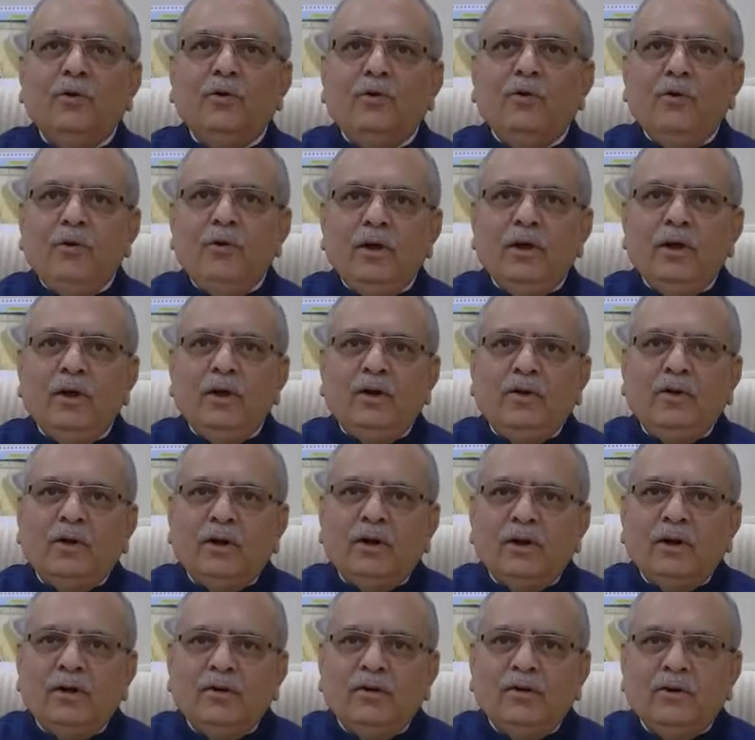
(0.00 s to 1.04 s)
older
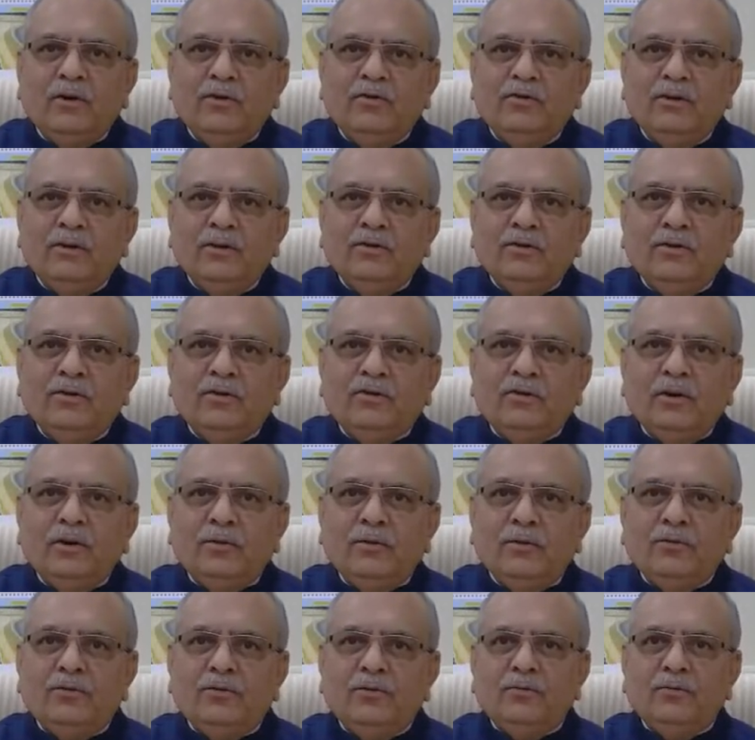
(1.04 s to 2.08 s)
rocket launching
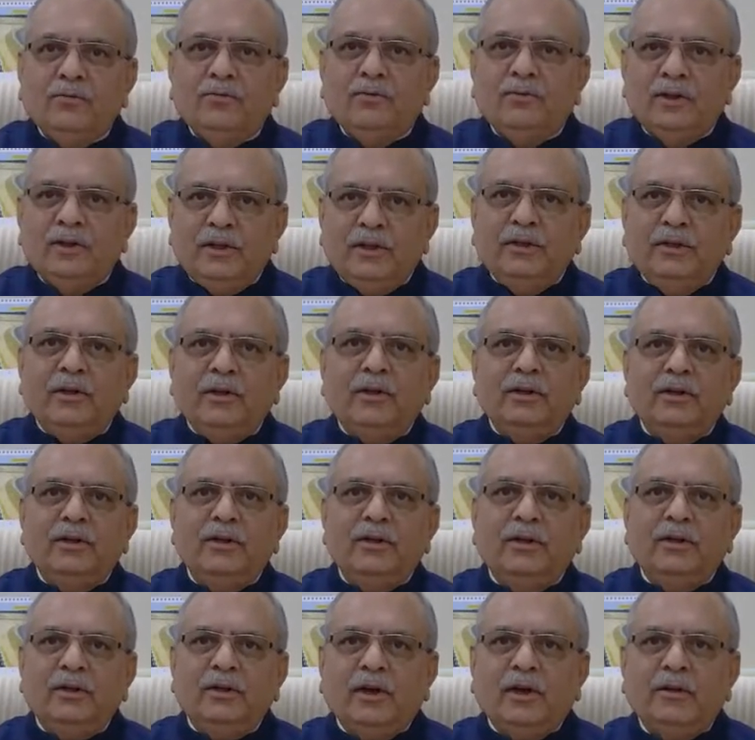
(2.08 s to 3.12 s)
systems within the
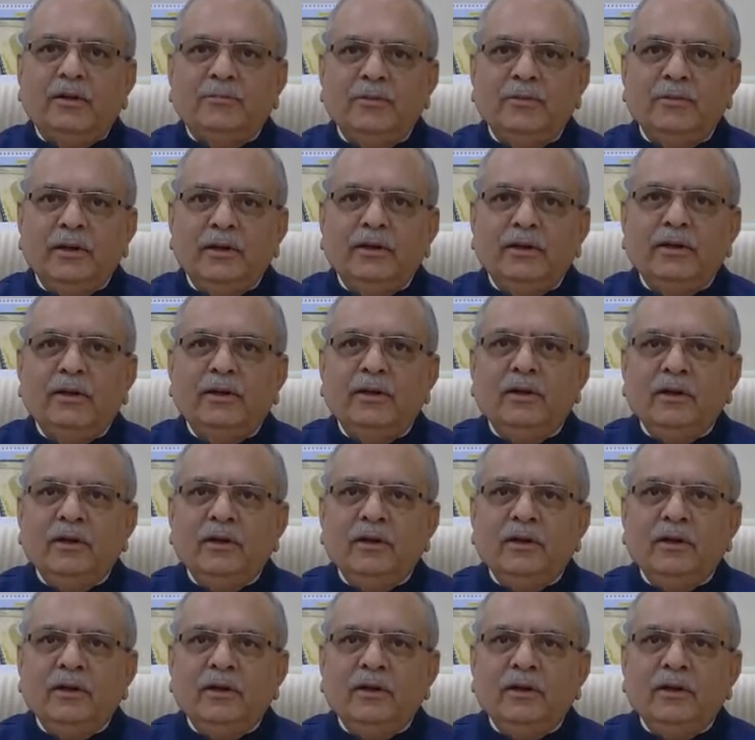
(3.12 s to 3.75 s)
Indian Army,